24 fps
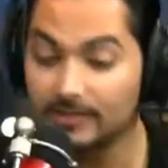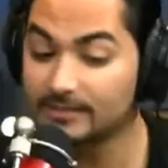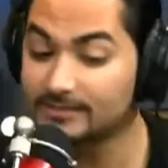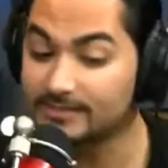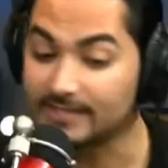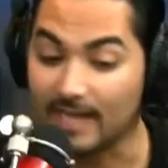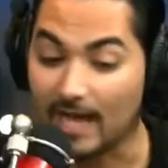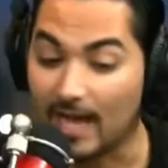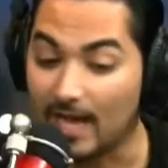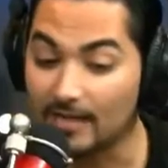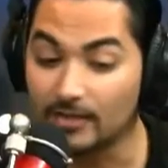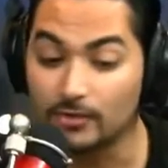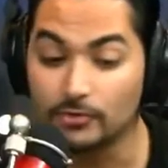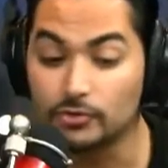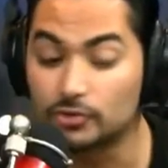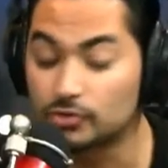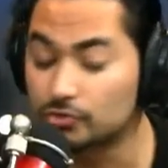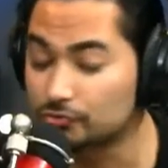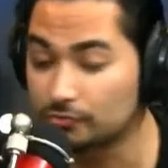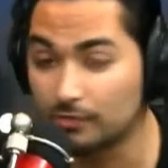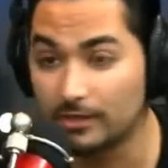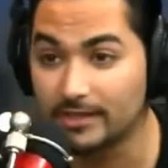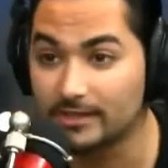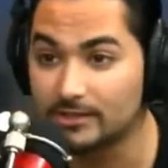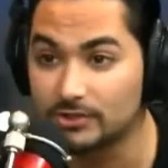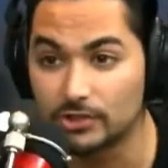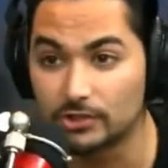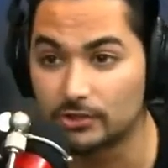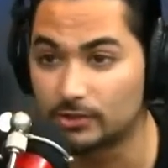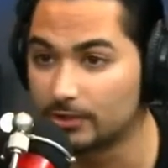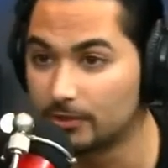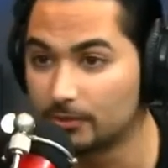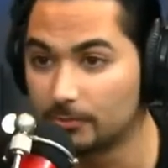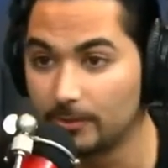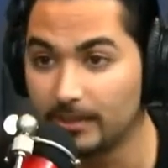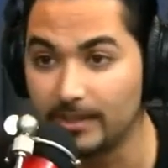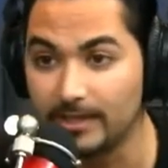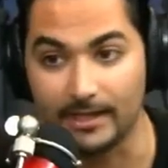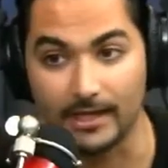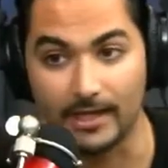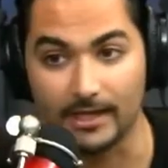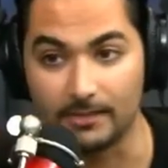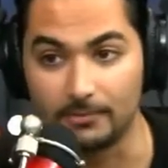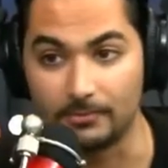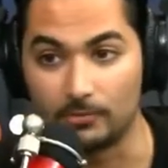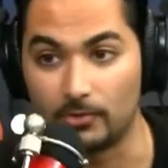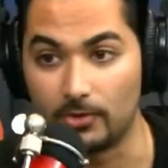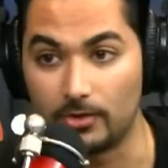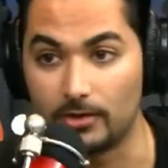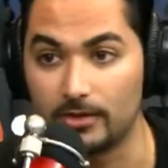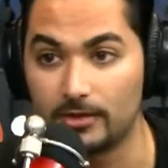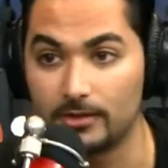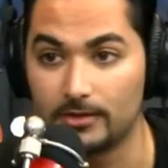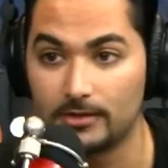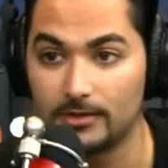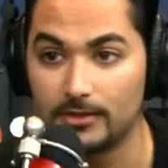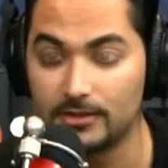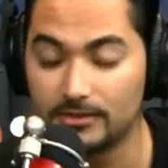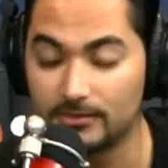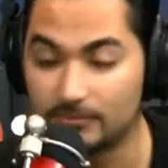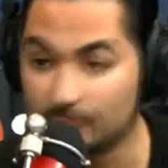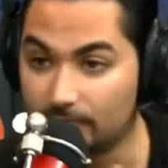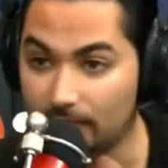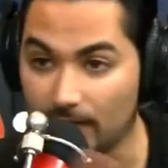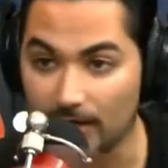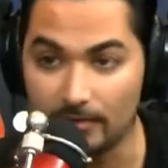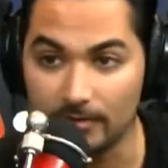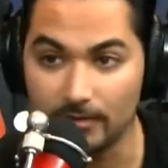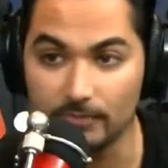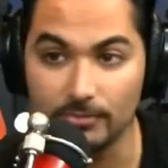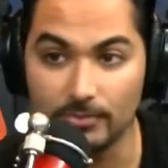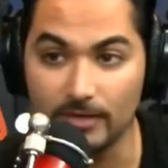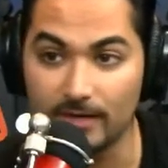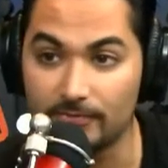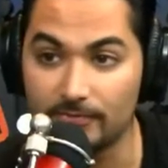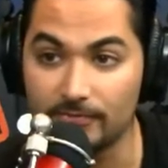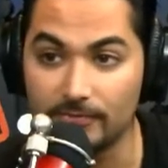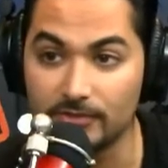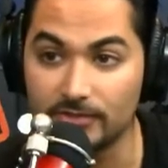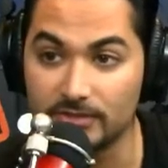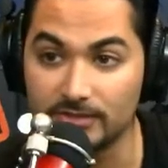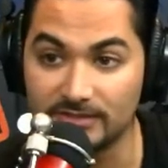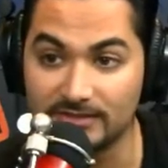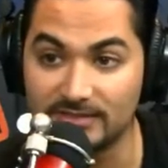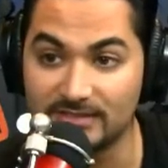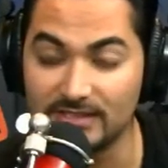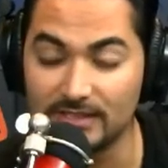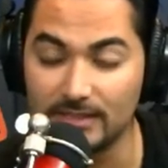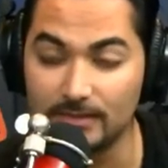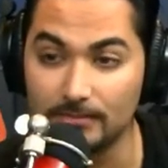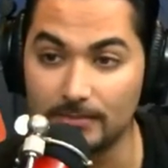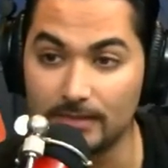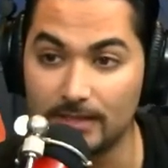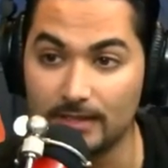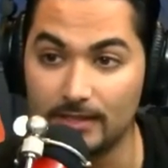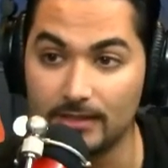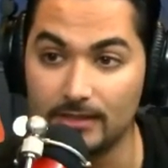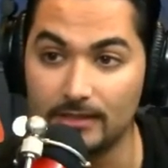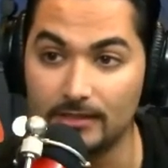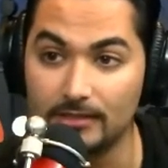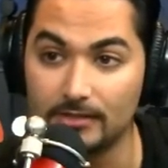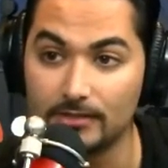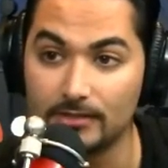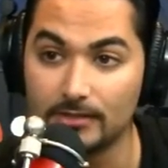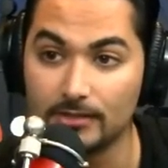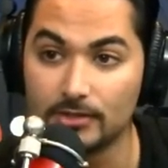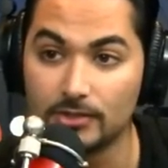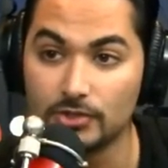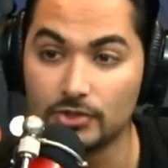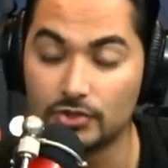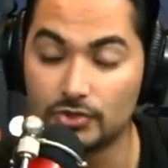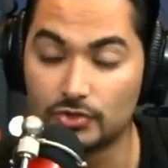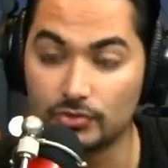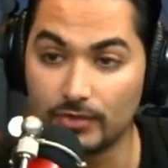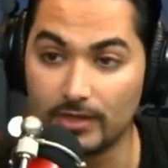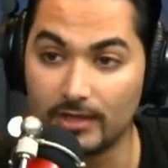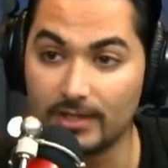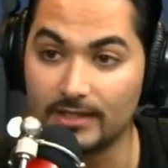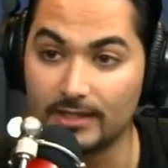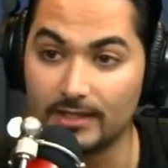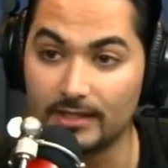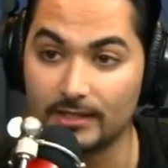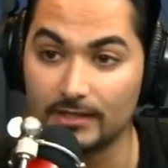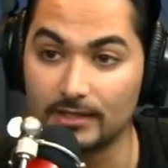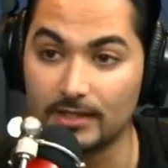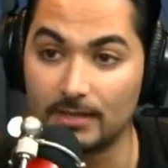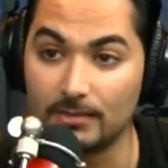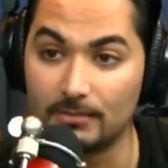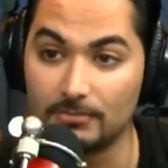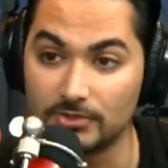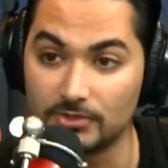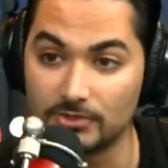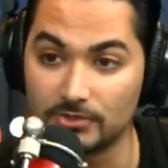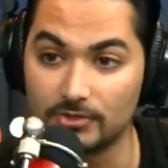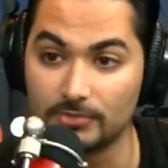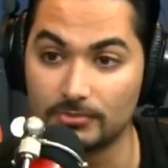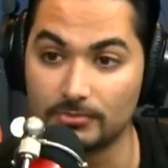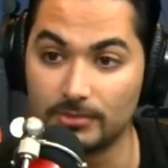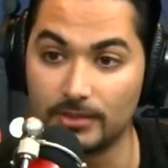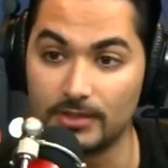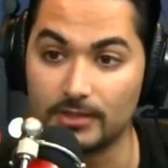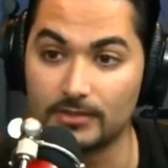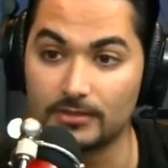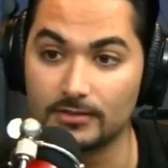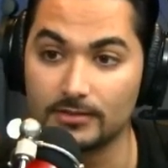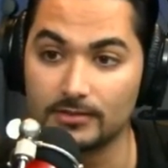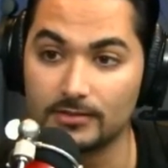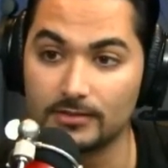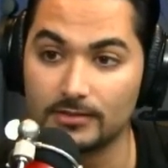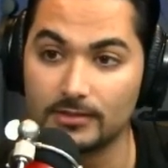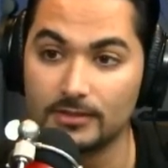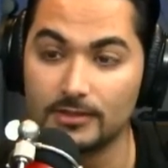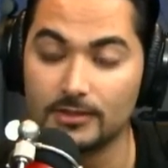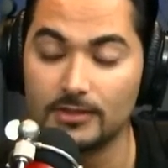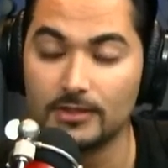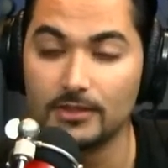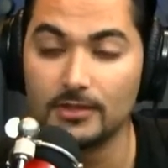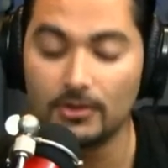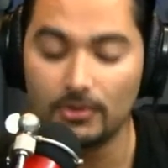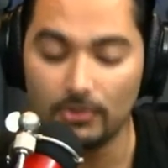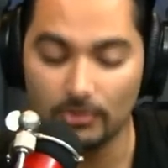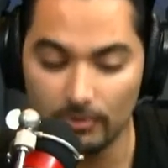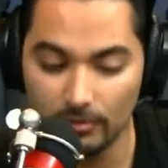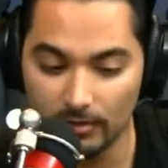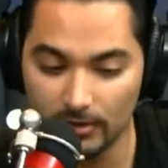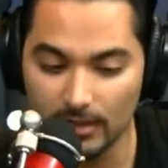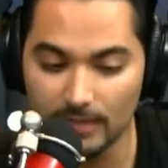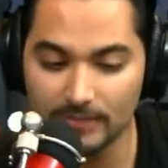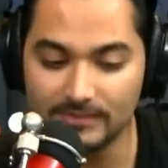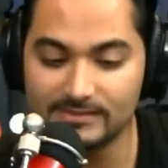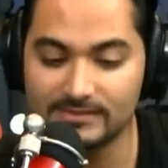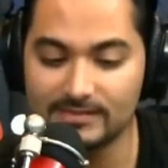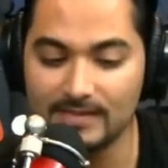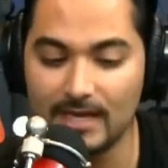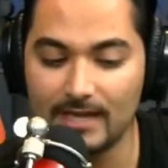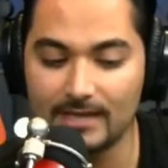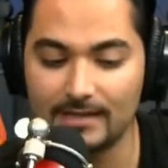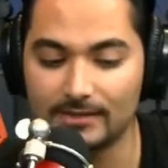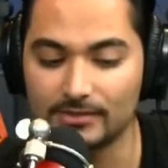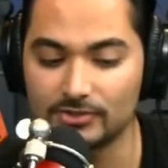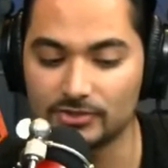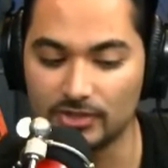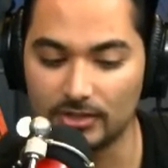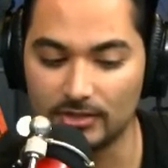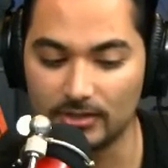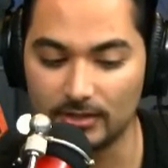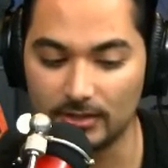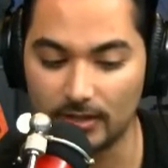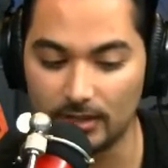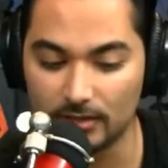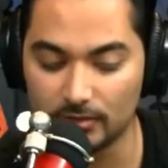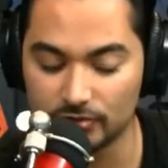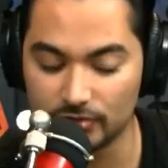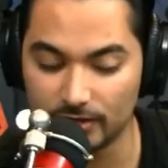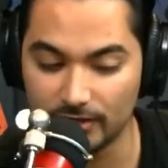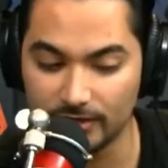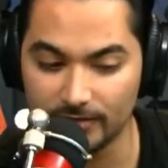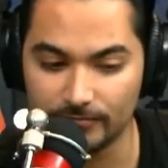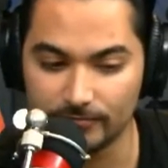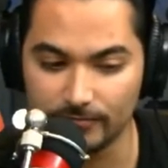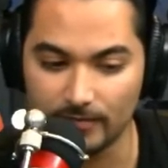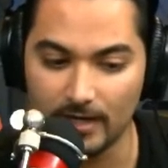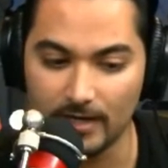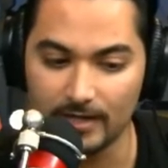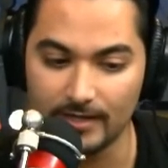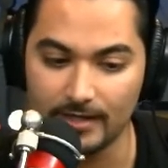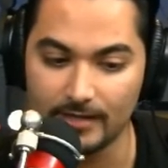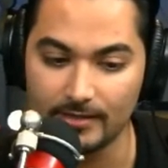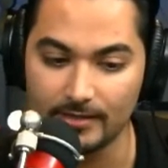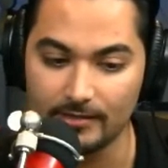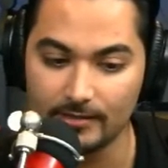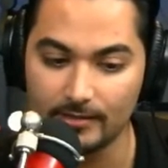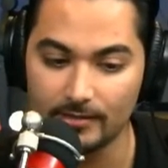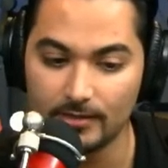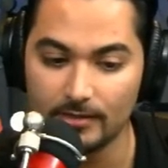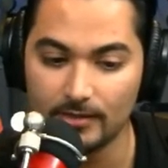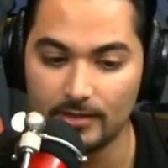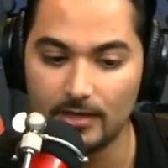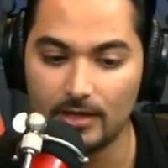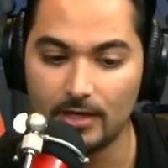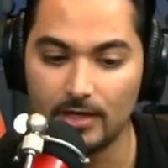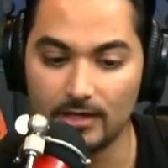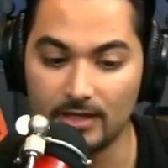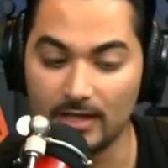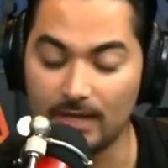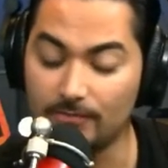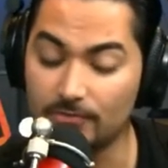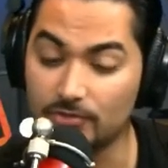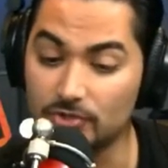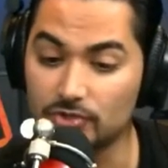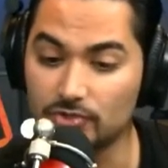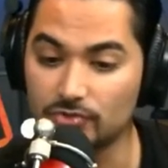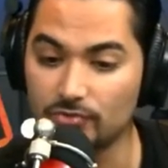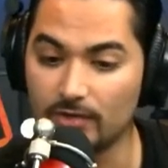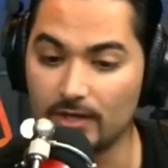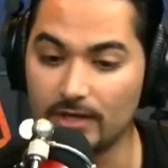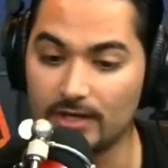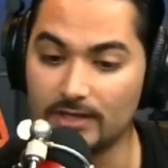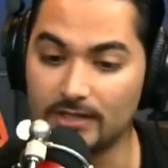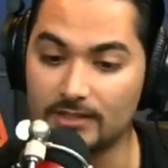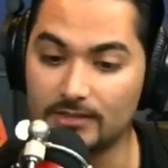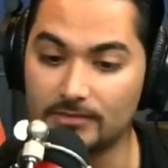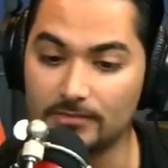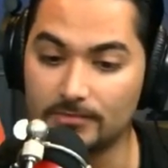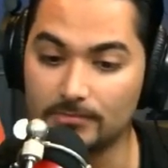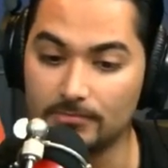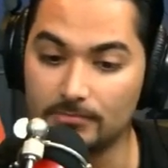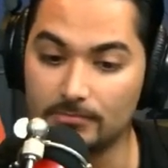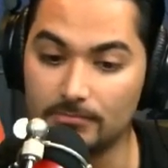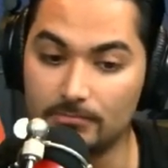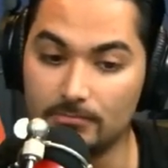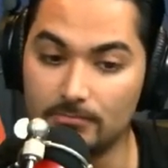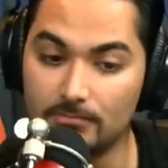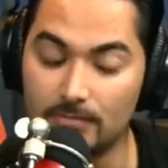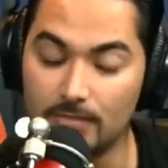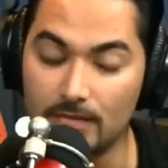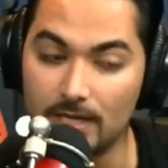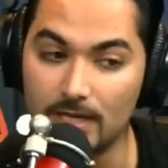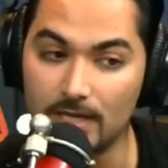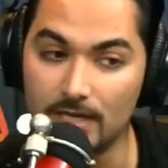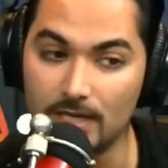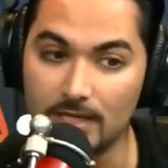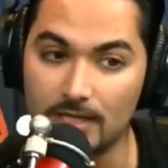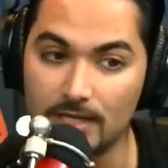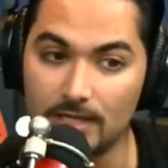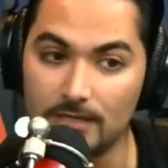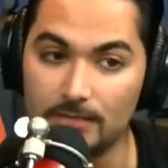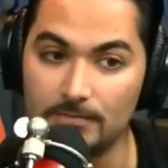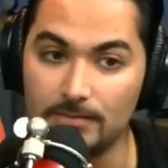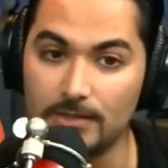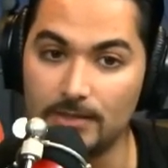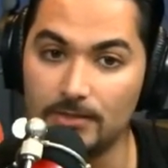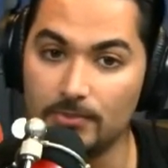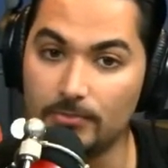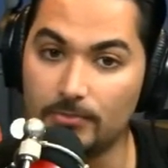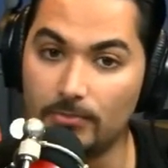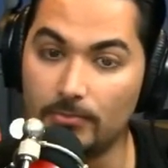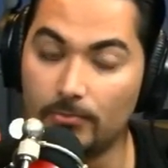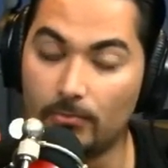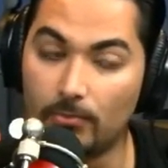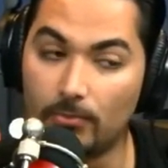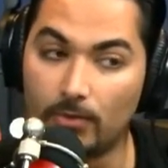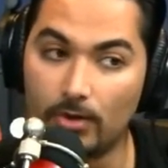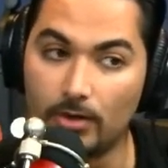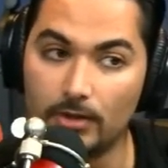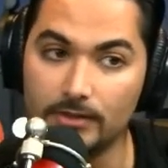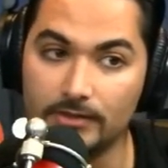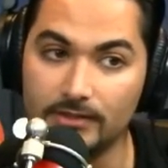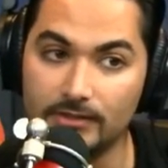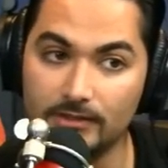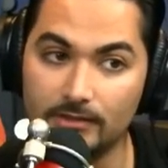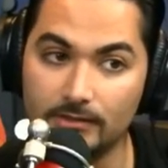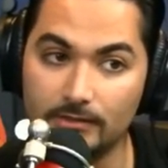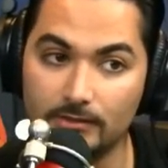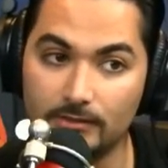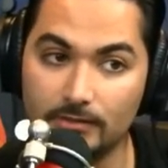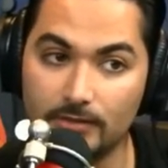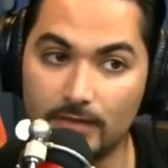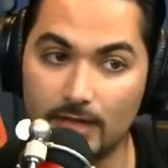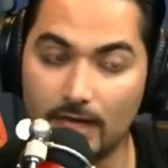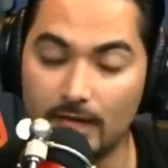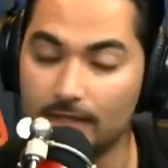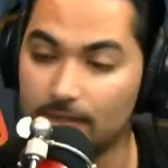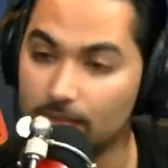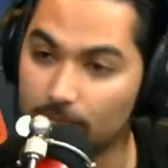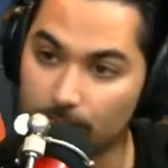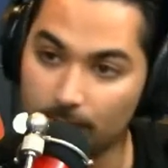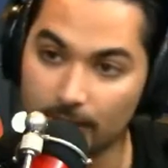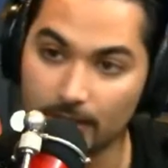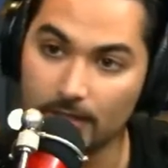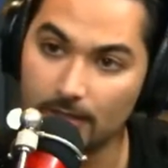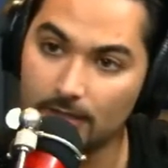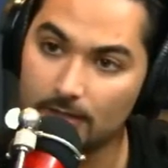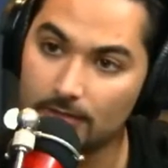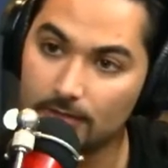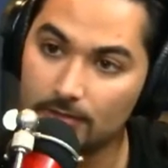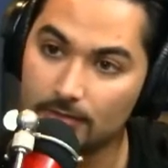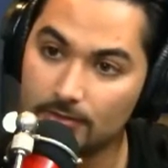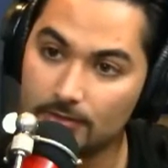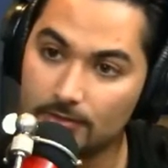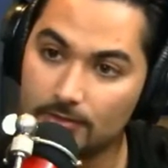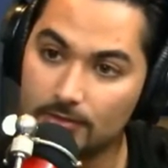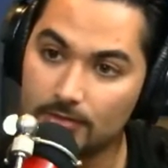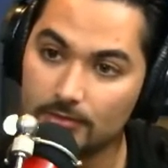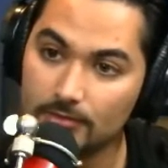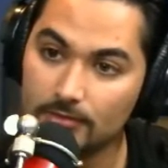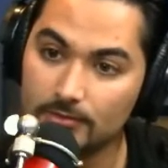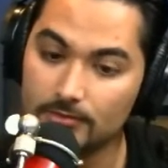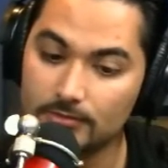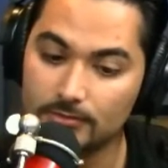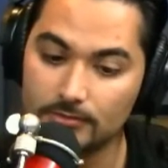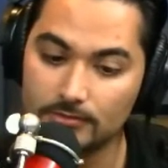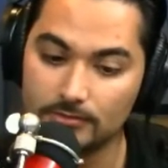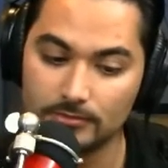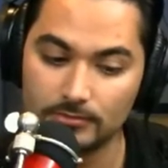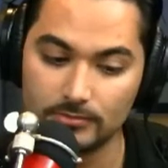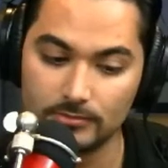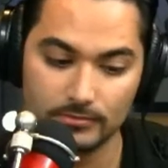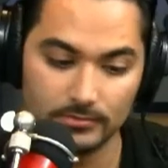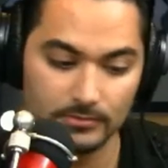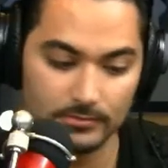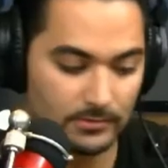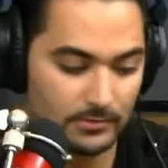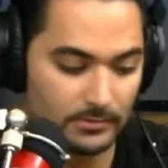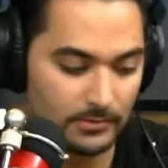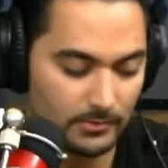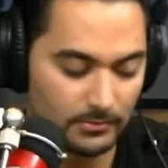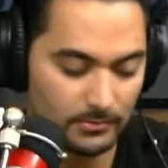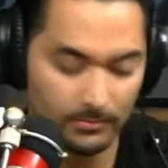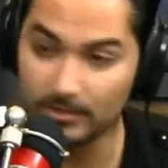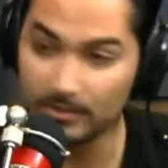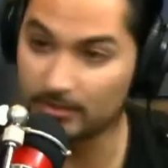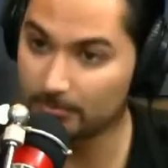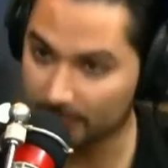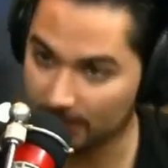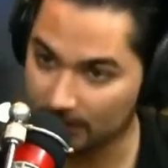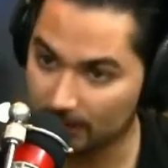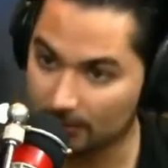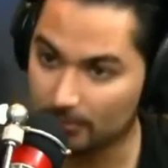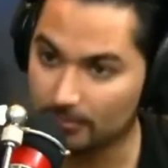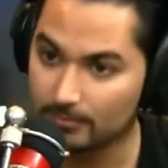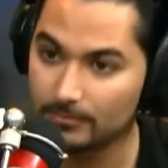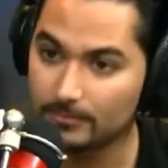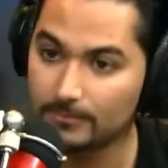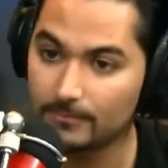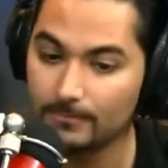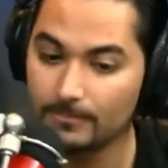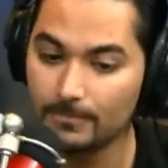listen. I don't drink during the week anymore. It's very rare for, to see me drinking. Oh, so you're concentrating it all on Saturday? All on Saturday. So I'll, I'll drink Friday. I'll have a drink maybe one night a week with a meal or just a drink? with a meal